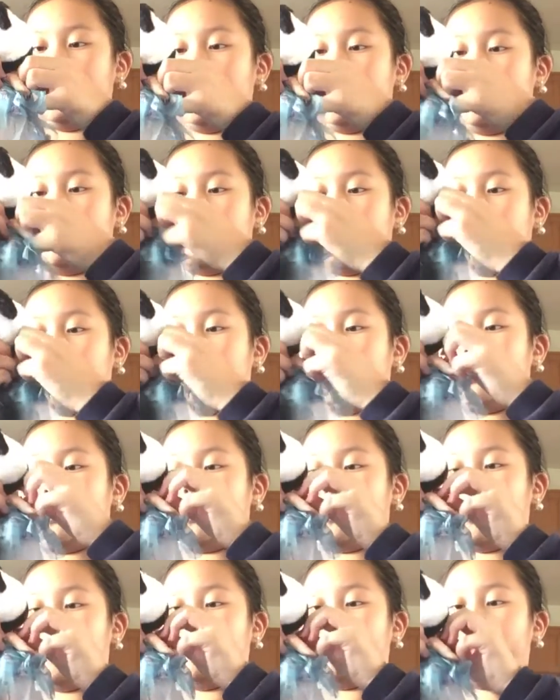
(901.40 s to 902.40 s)
sprinkle
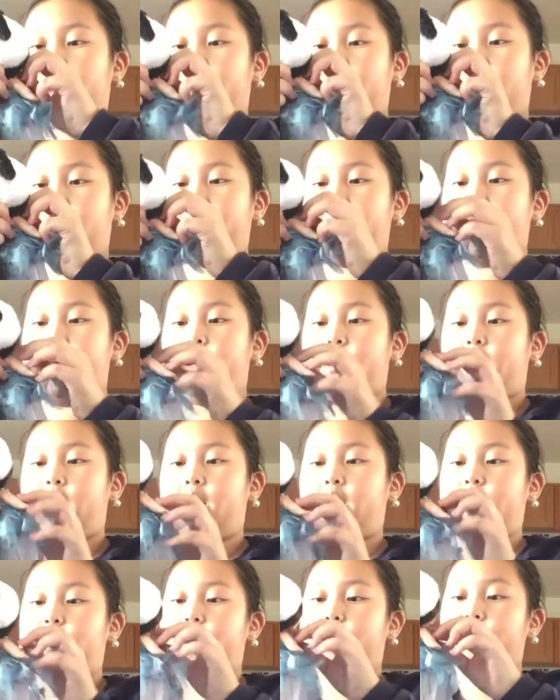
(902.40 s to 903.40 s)
her up a little bit.
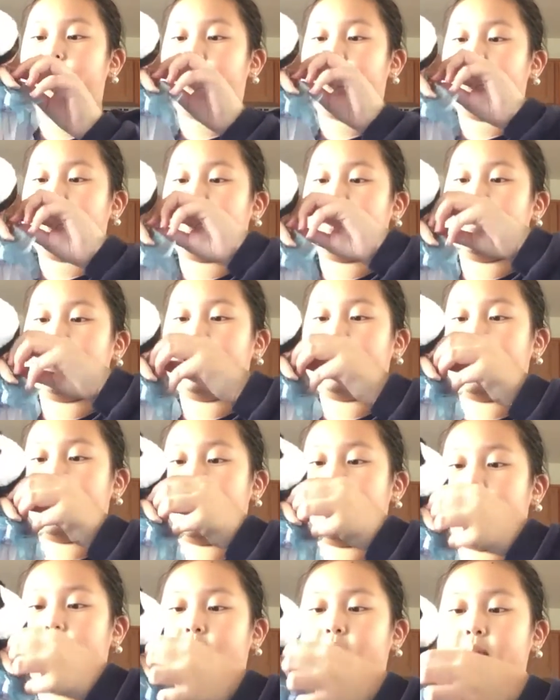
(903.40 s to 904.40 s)
Get
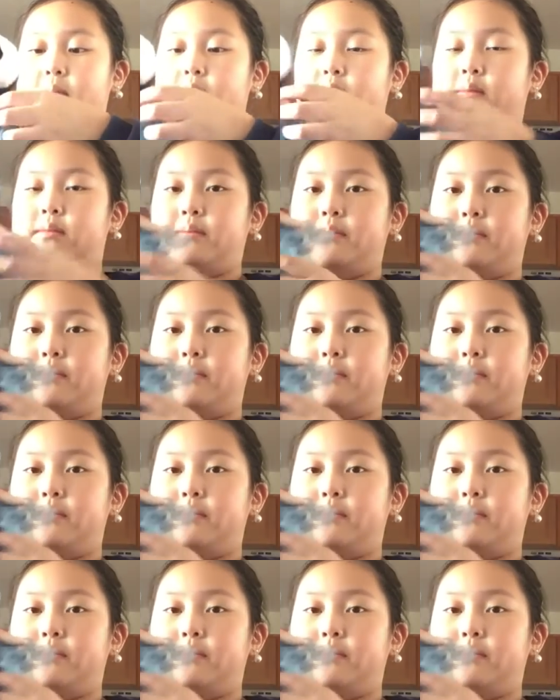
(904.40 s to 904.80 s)
that up.